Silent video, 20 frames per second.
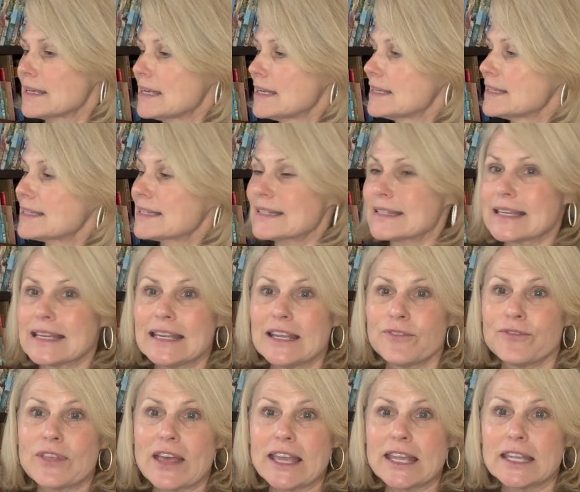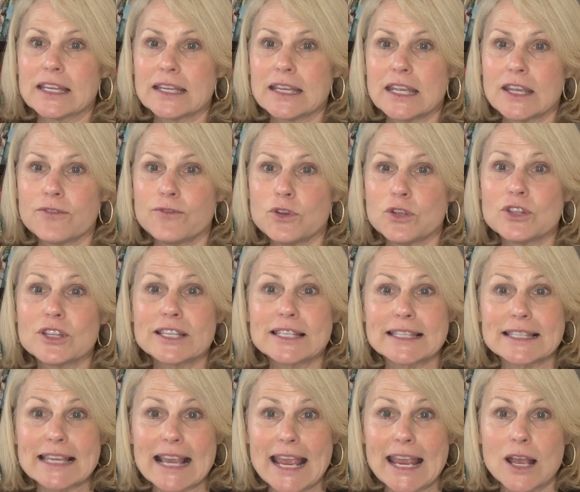See if they can give you the
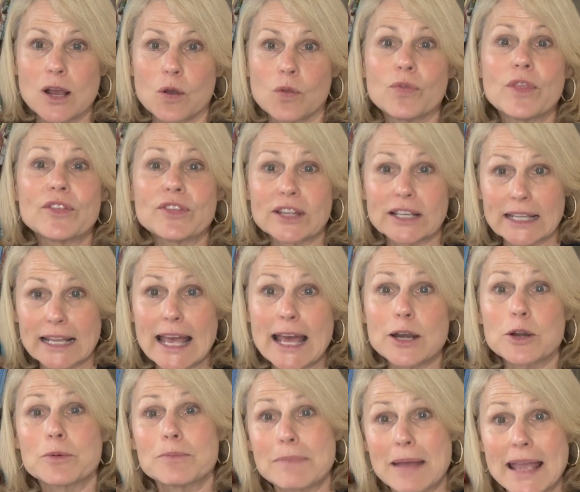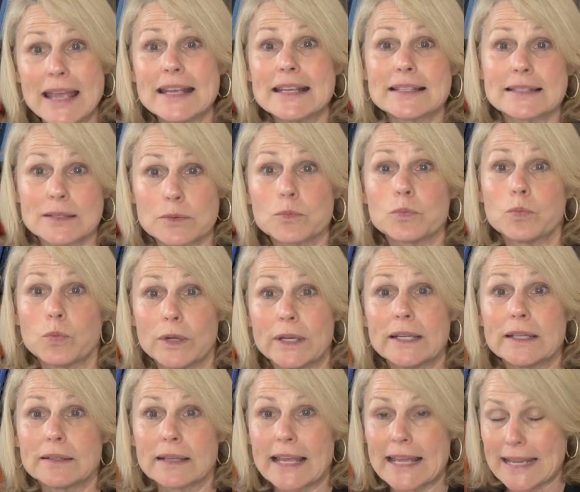sound that the letter makes when
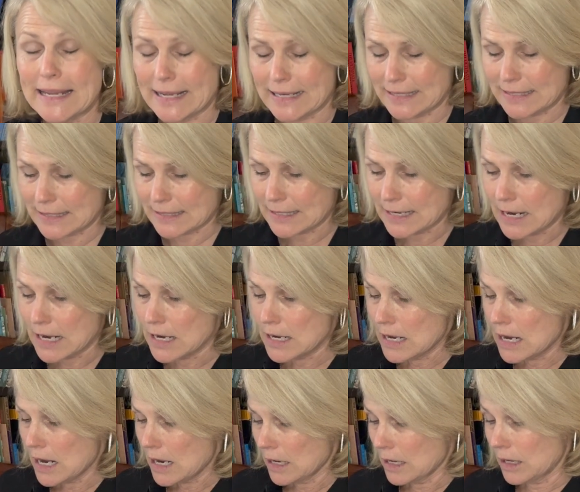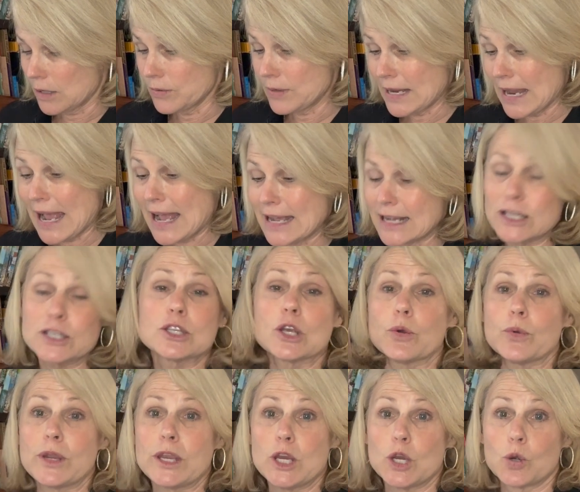it lands. Okay, so
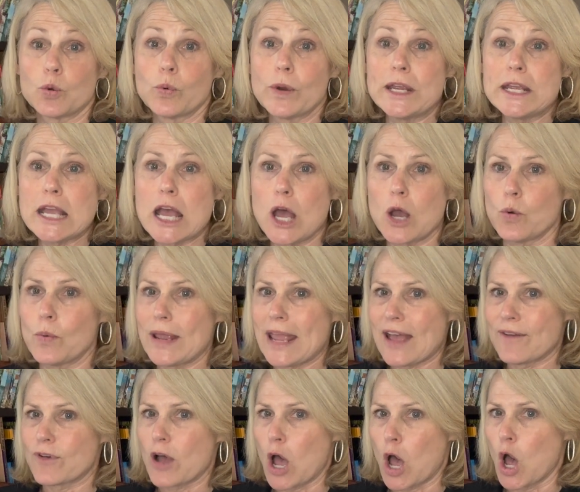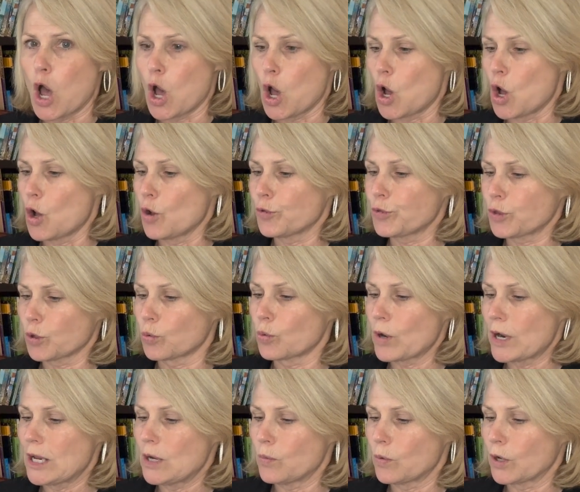here we go. We have all
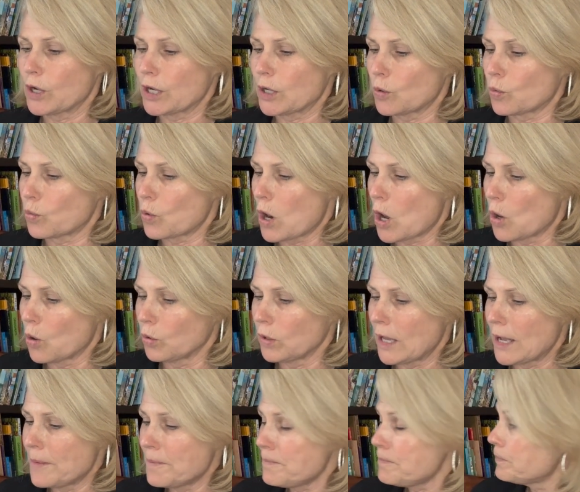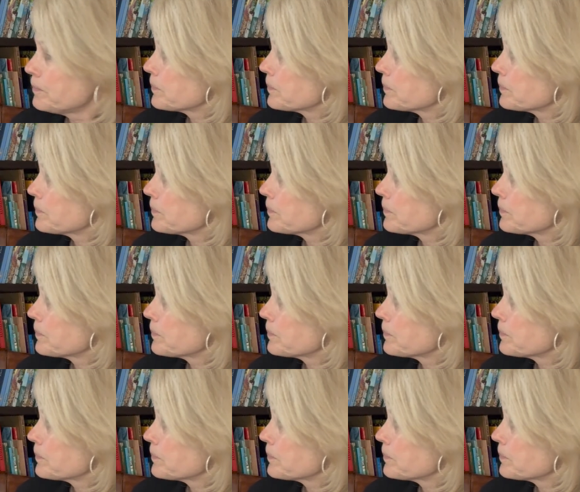3. We're going to roll them.